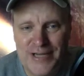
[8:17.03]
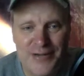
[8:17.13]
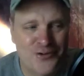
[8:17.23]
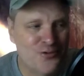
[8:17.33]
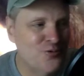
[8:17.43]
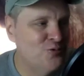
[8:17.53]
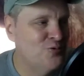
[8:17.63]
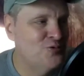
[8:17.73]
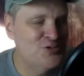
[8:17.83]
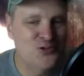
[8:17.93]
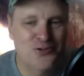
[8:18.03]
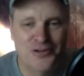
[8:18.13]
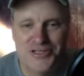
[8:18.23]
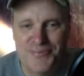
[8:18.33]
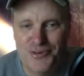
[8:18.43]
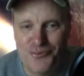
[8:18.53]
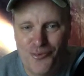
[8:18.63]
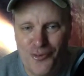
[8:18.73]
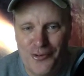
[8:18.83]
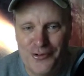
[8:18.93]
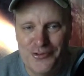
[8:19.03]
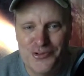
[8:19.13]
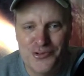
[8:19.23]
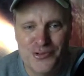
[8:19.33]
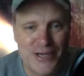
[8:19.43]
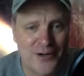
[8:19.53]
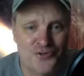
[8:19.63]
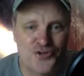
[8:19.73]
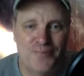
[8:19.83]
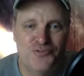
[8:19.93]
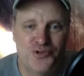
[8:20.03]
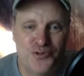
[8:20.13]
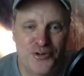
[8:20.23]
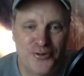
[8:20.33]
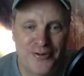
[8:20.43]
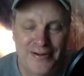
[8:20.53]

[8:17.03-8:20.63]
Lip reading: Ted Cruz to Elizabeth Warren to Donald Trump Jr.,